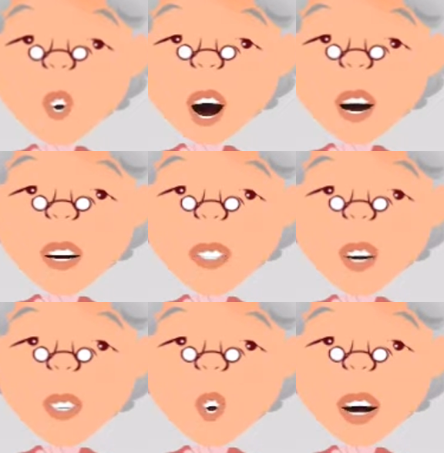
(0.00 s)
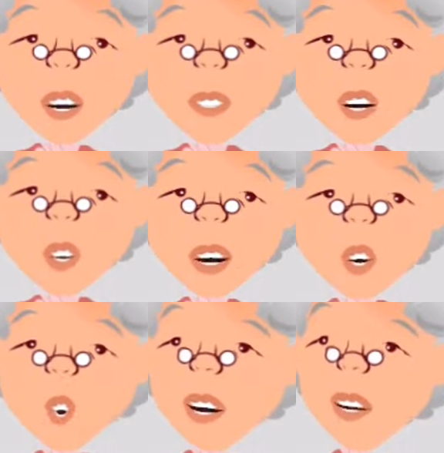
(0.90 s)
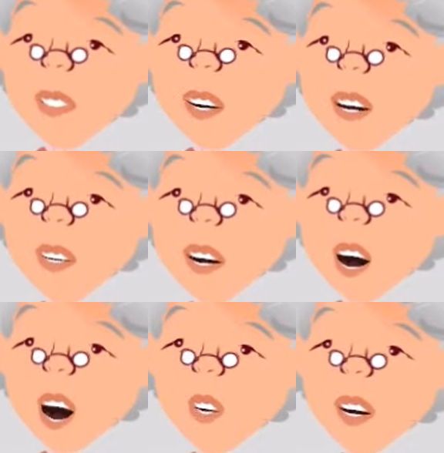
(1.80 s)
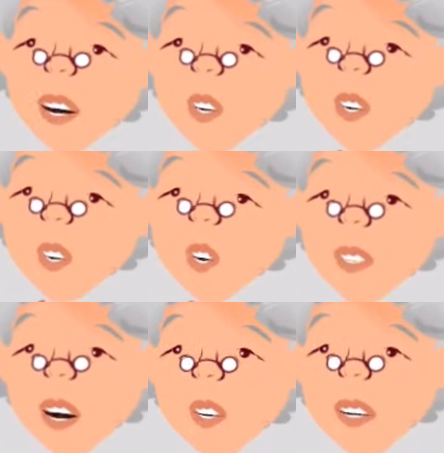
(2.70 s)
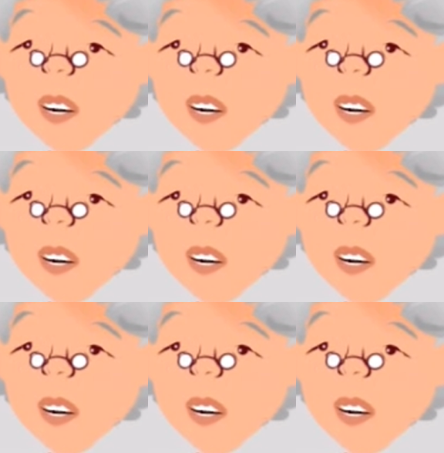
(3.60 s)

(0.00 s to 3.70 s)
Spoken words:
must have elapsed between his depositing the check